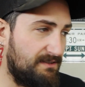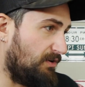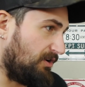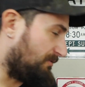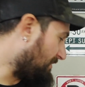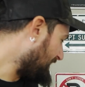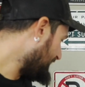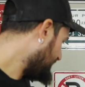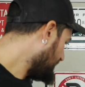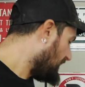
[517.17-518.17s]
All
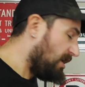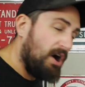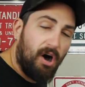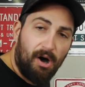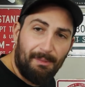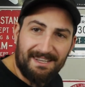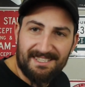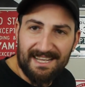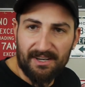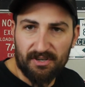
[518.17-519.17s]
my
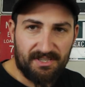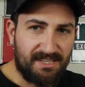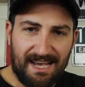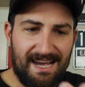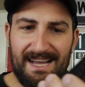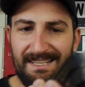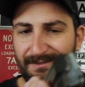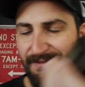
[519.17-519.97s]
standard size